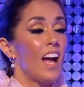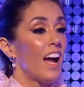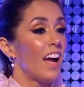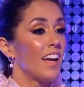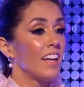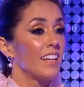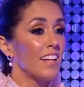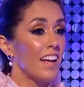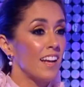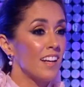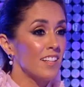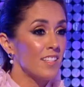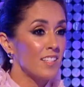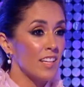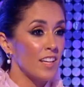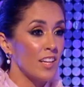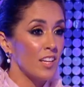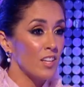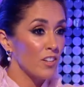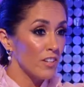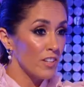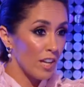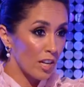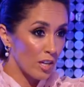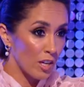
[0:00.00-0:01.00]
And Nancy,
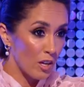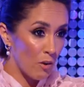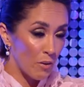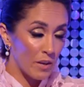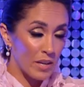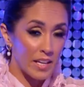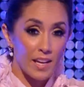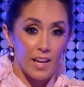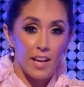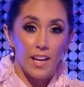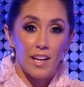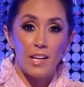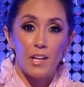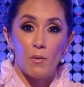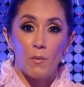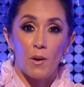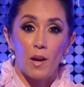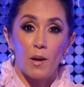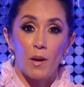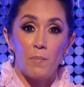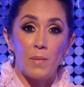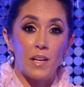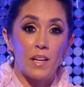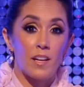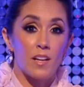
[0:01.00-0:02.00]
you're not going
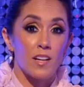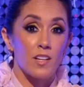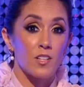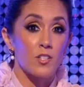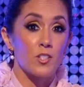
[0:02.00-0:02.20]
anywhere because